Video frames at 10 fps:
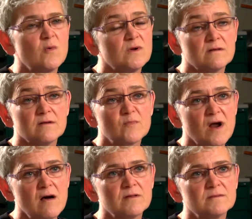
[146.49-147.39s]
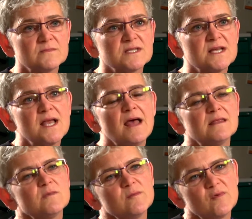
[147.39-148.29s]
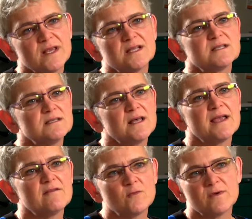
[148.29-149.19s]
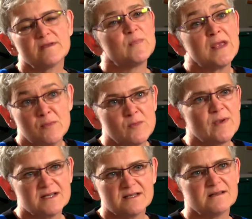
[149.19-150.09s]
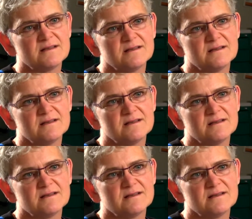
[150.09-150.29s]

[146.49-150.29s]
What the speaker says: What are the problems? And then we bring it to life with a paper patient.